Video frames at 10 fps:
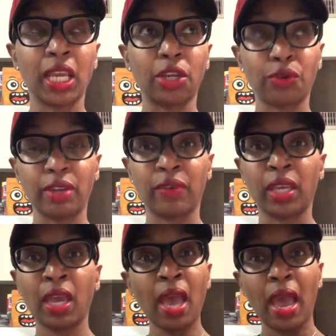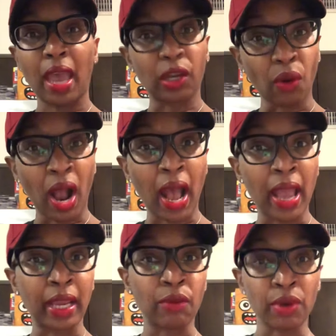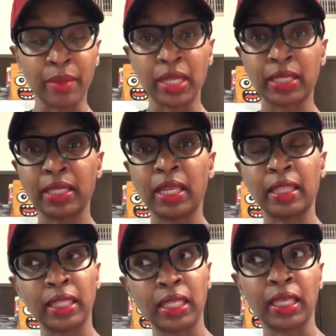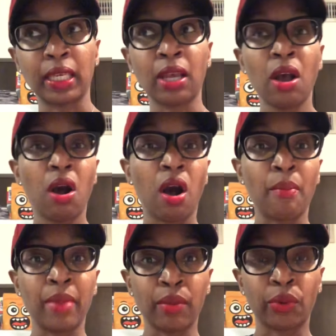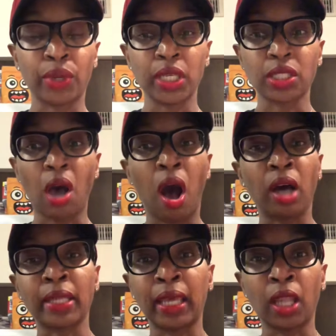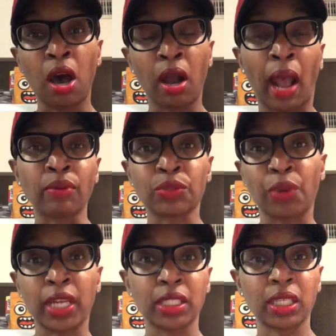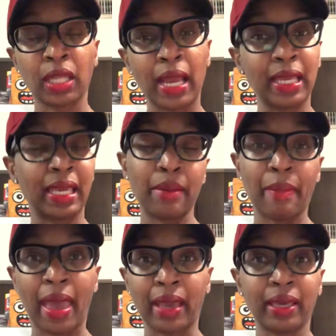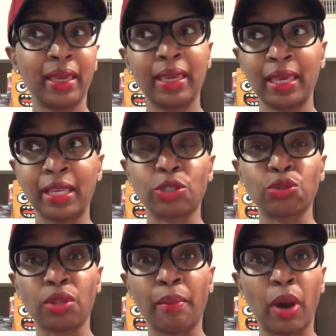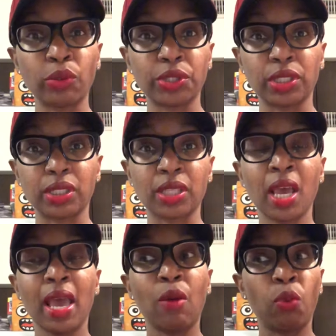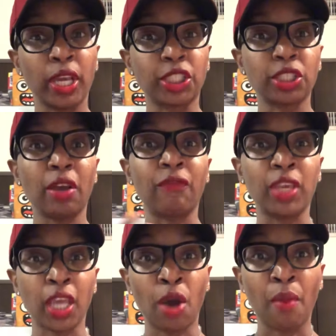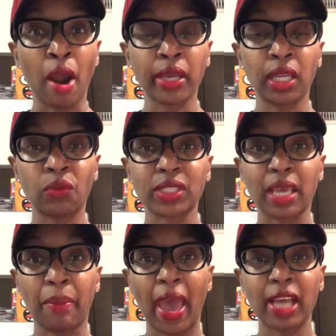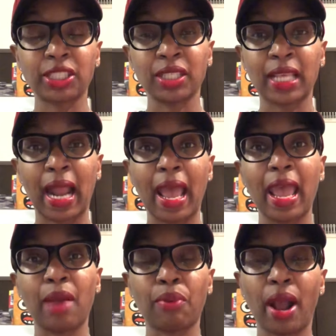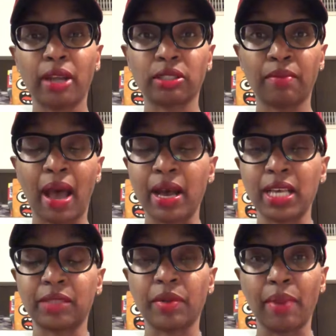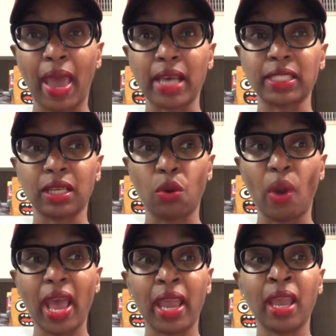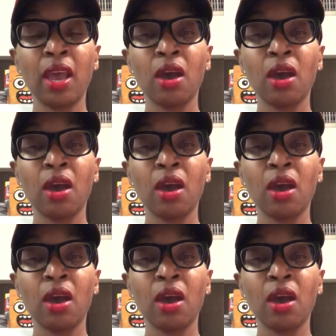and grieving and crying and reminiscing and thinking on memories all day long. I was ready to like get back into the motions, which video marketing was a passion that I had prior to my husband passing away.